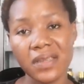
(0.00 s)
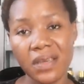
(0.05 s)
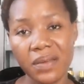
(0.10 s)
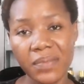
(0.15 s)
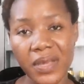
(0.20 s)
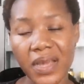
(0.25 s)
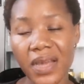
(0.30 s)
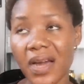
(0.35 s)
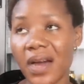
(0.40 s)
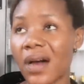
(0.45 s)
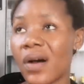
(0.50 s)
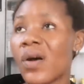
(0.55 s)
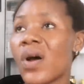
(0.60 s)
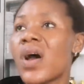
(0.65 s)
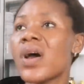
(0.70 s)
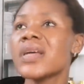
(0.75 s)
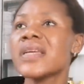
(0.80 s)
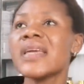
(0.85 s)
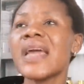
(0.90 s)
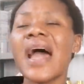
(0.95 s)
chemical.
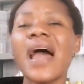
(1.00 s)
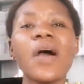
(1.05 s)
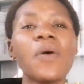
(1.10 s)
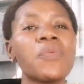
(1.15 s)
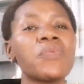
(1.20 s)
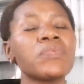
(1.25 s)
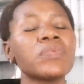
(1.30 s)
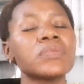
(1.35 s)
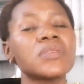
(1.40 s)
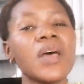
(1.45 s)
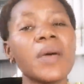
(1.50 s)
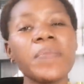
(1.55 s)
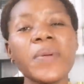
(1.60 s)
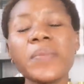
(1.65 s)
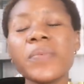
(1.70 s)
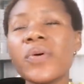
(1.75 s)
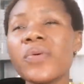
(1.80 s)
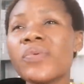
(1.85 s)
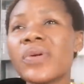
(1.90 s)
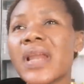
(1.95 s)
Yeah, some
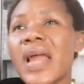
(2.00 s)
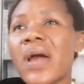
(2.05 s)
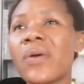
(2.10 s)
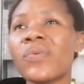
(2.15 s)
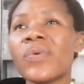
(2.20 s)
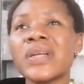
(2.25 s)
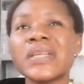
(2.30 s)
people will like